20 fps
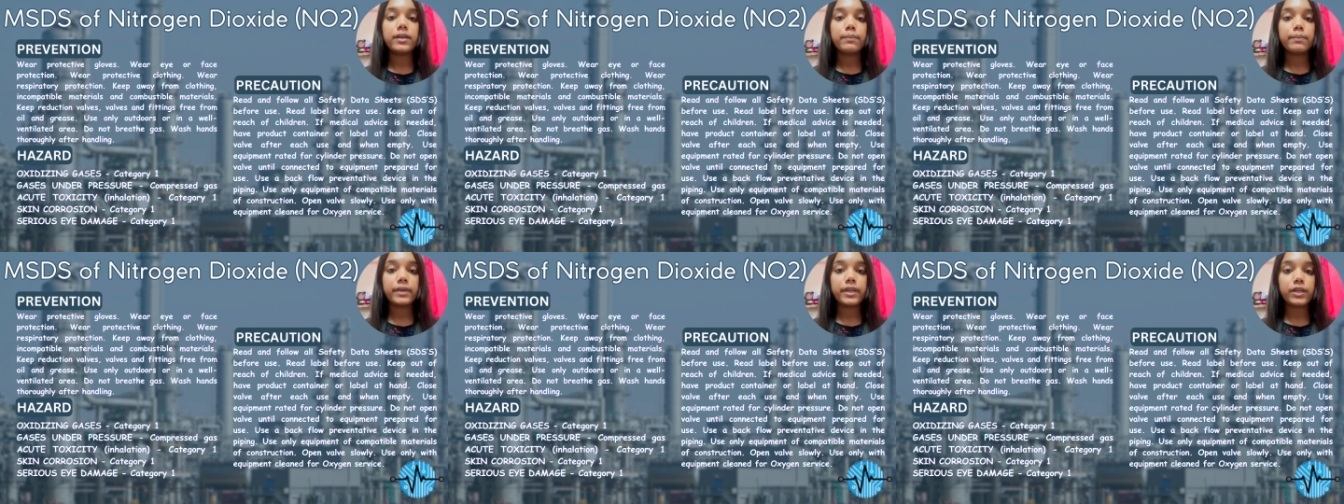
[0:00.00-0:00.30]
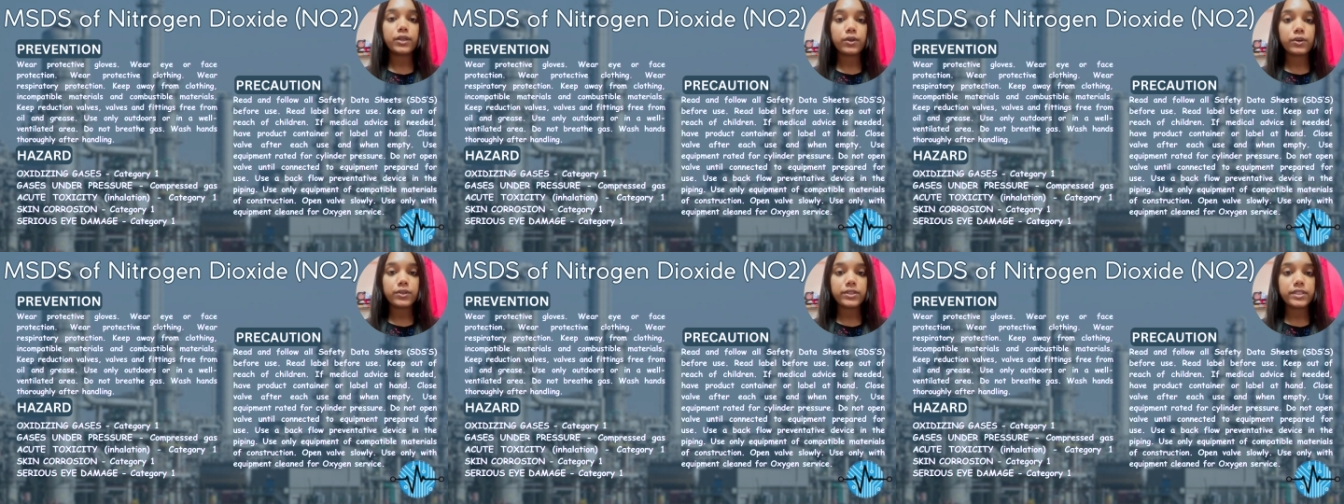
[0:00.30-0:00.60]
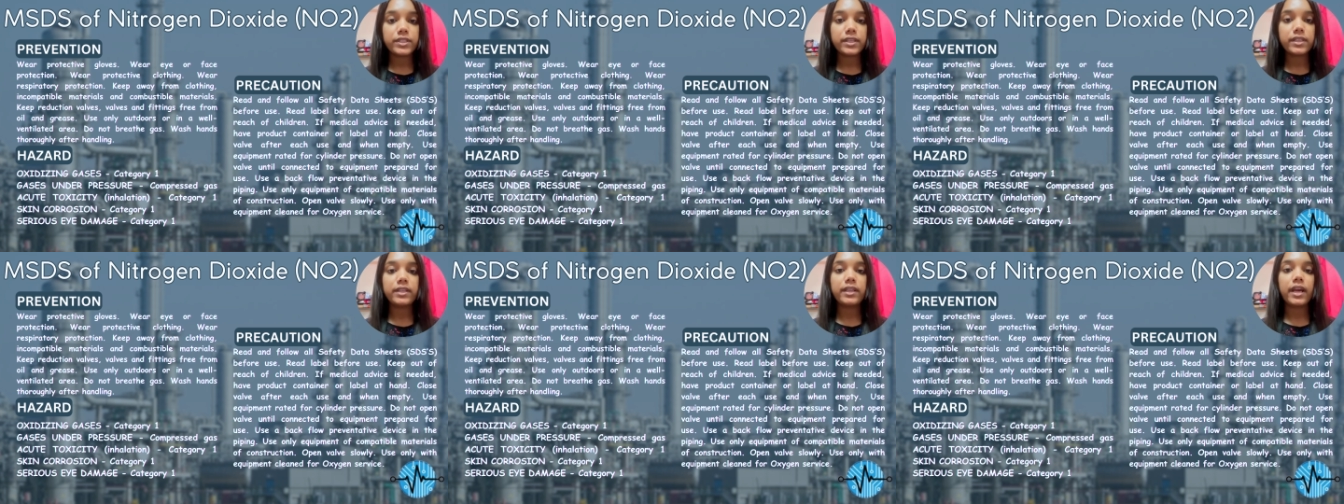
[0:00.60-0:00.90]

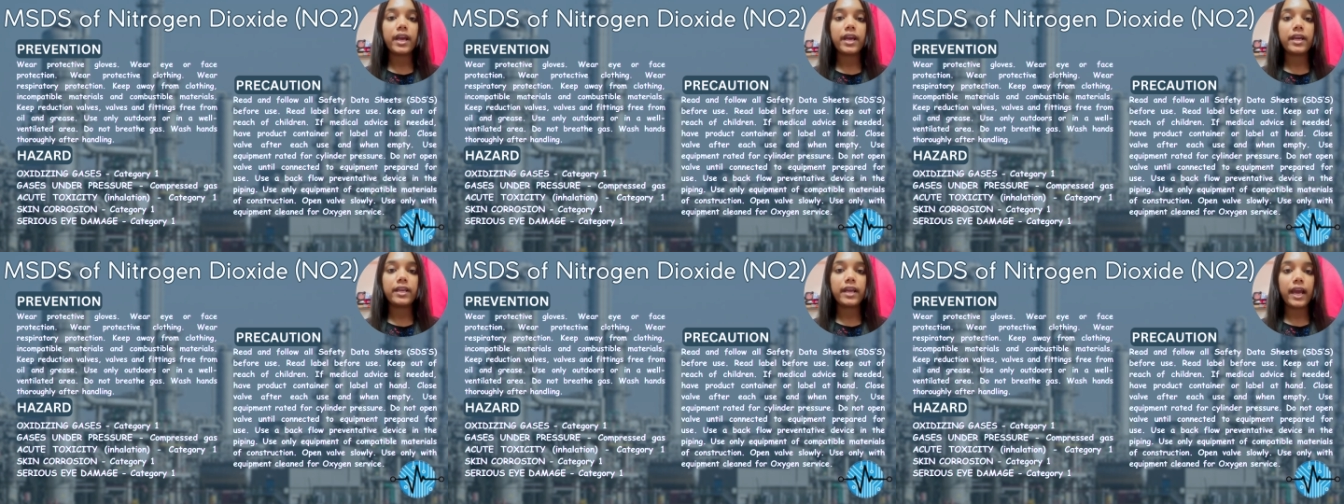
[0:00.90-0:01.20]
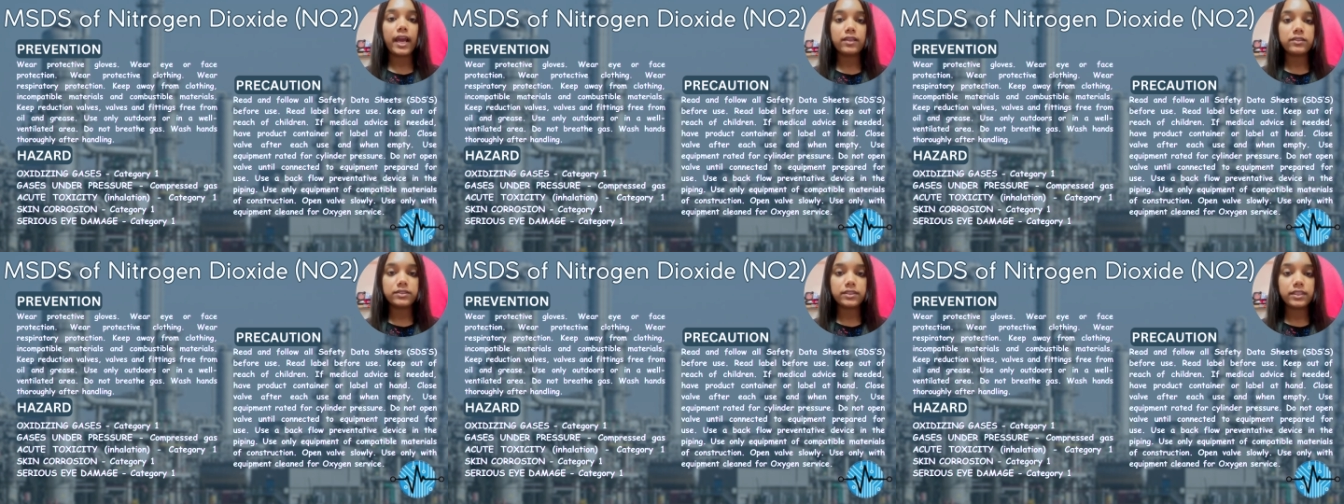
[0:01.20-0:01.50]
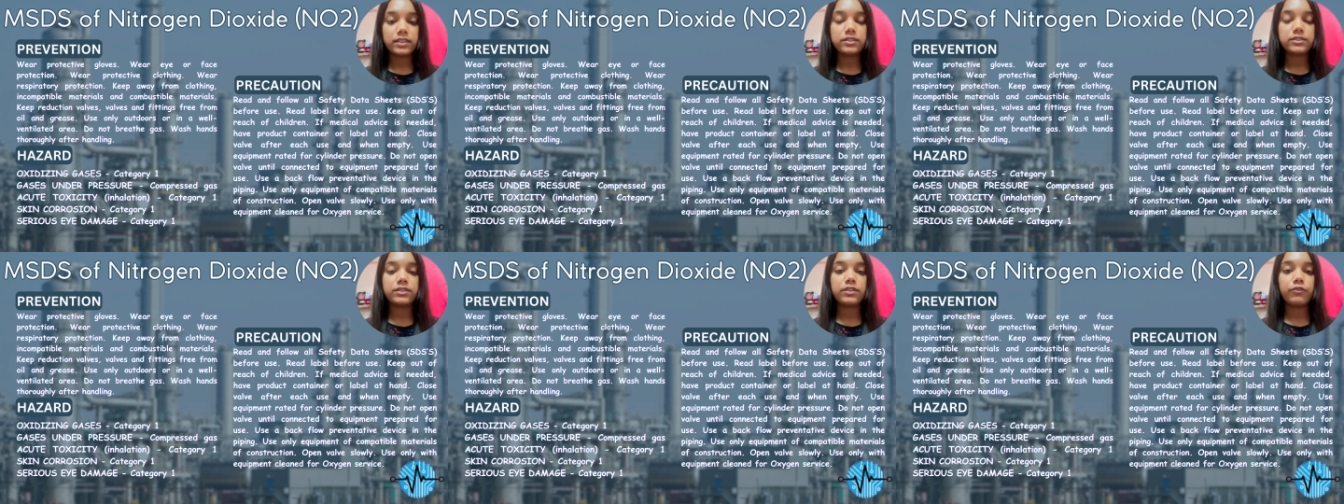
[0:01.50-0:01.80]
precaution, and
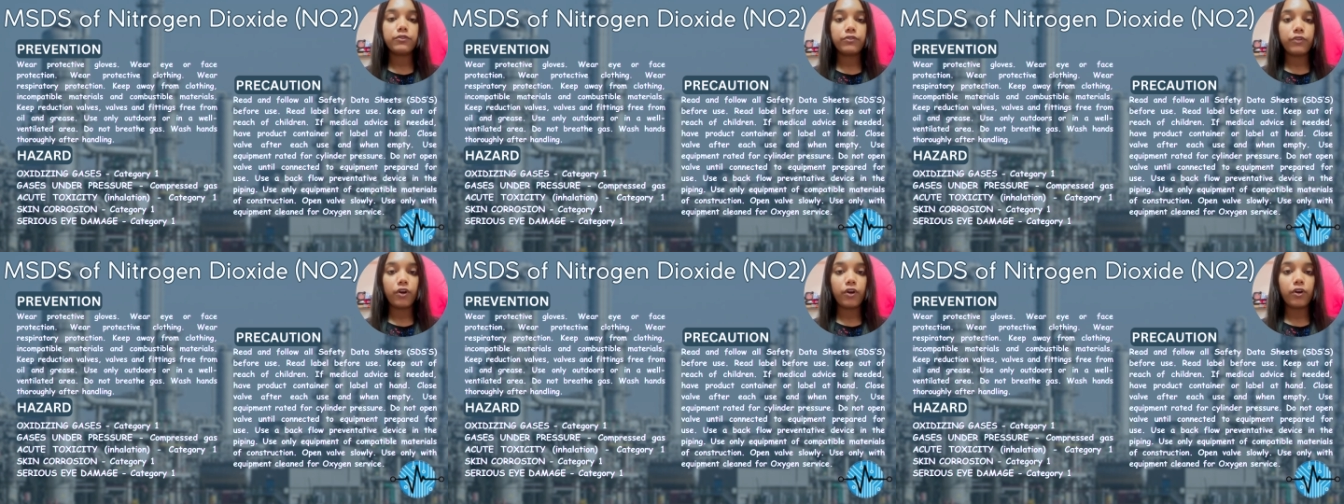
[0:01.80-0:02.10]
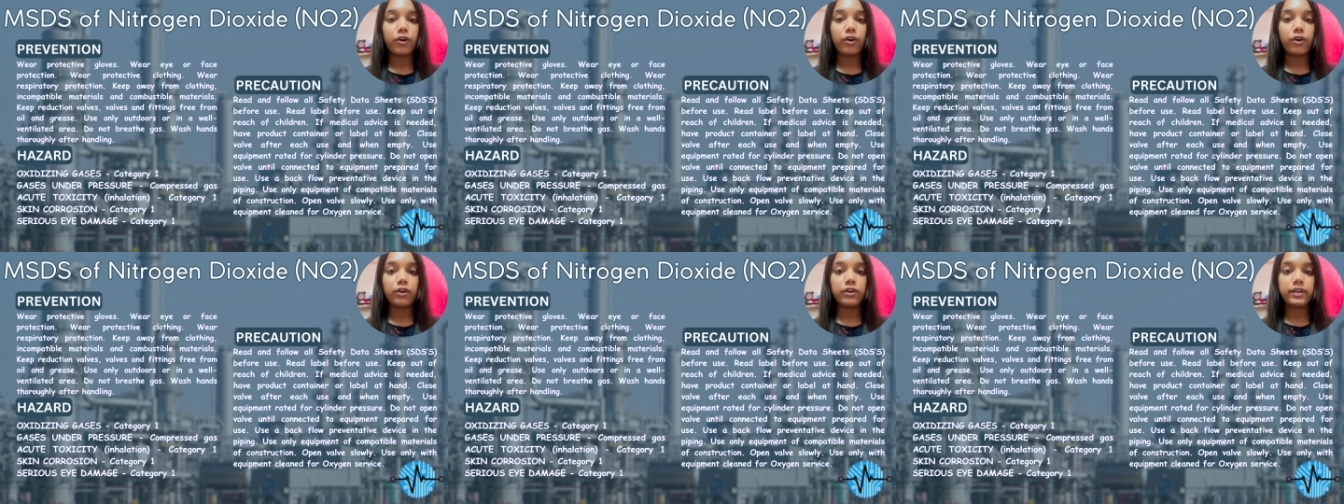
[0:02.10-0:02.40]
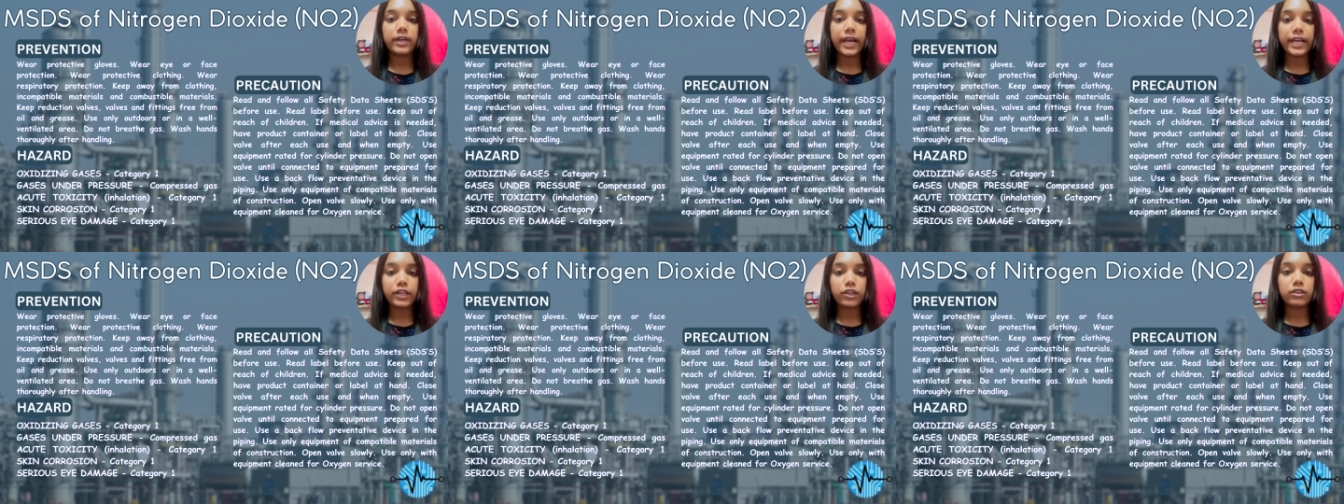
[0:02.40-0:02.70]
hazards for
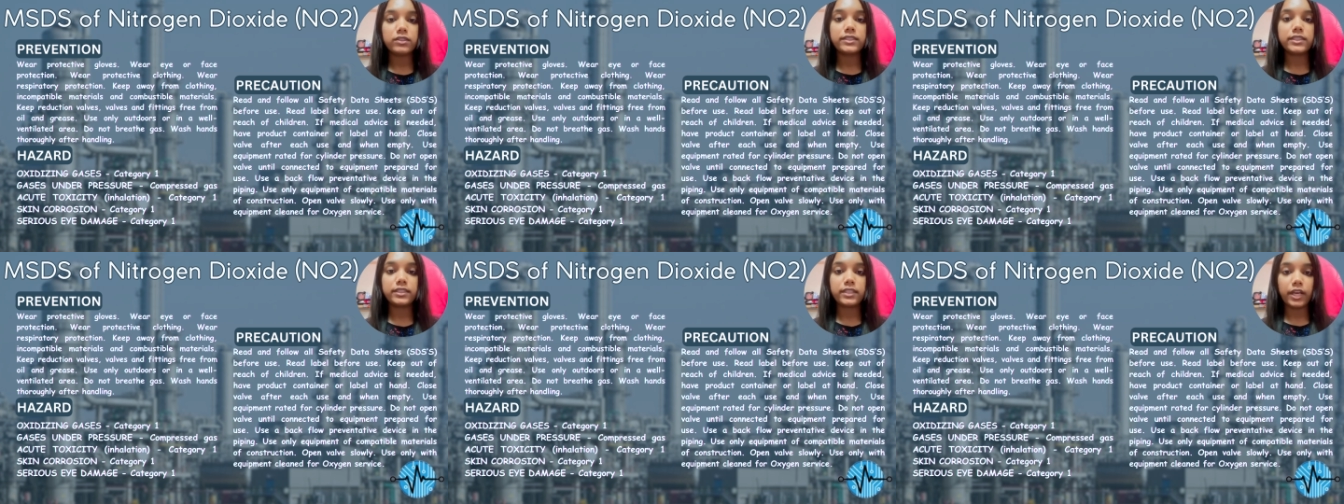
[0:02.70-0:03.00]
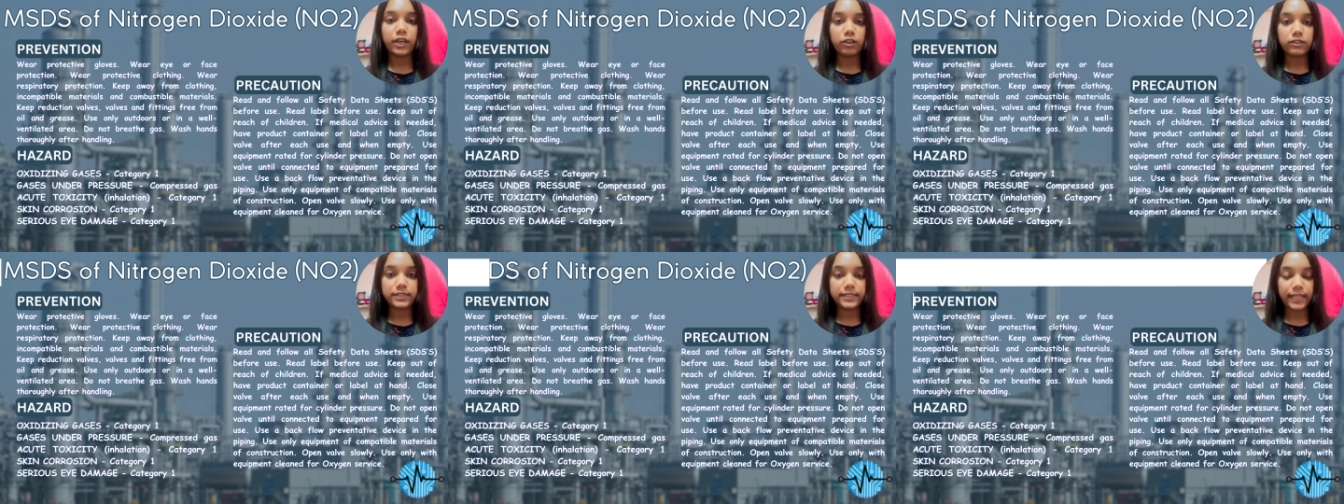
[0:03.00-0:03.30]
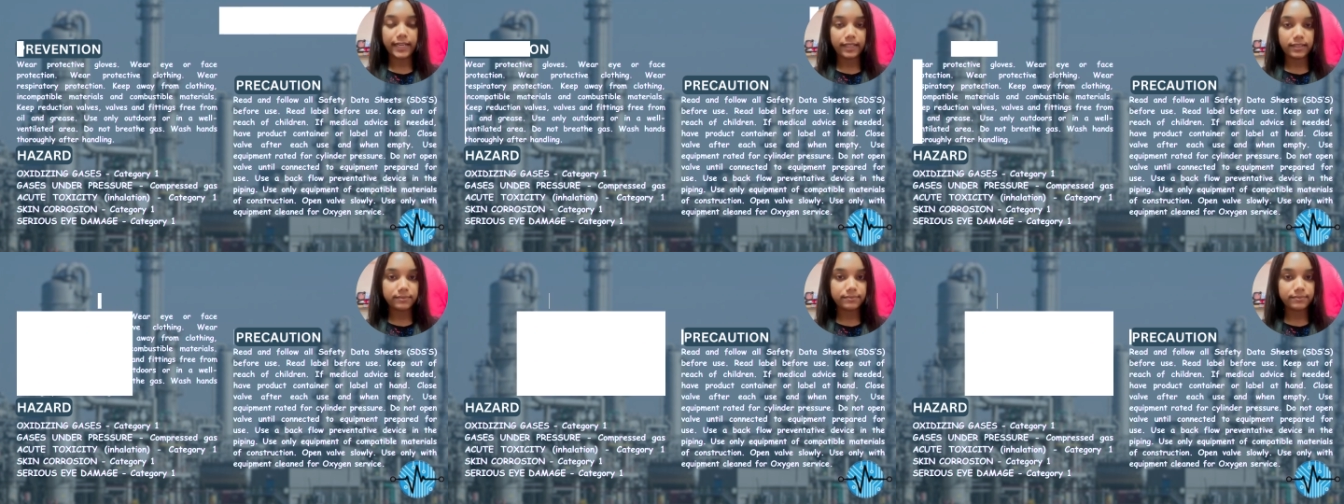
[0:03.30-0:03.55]
nitrogen dioxide.